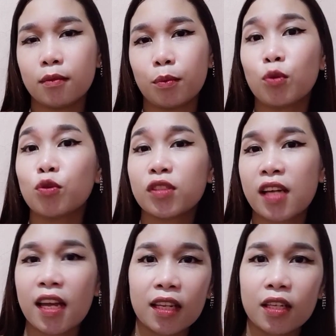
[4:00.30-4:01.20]
Puro
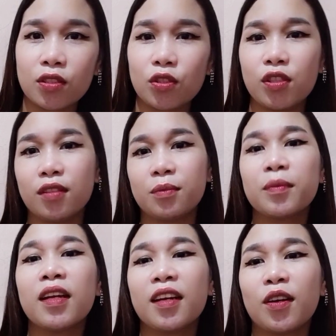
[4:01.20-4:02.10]
challenge.
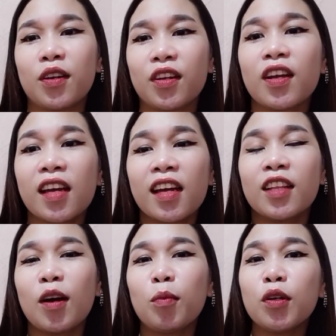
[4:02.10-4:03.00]
Okay.
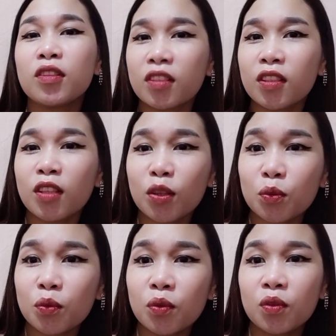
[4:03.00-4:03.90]
Number 32,
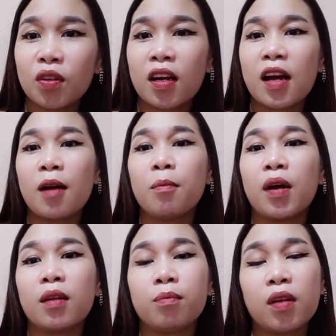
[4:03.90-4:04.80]
my
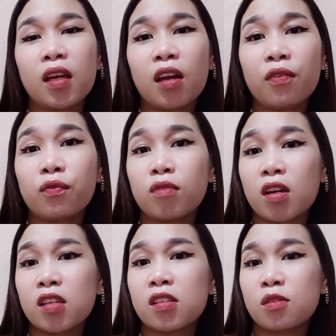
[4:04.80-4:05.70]
BF
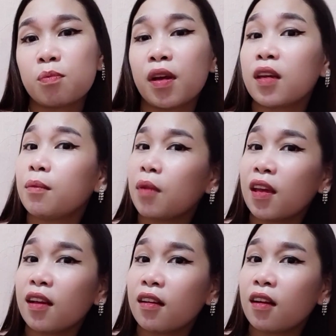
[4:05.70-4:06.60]
does my
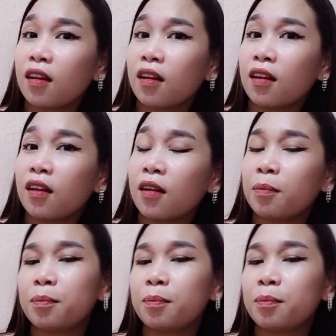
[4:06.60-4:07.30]
makeup.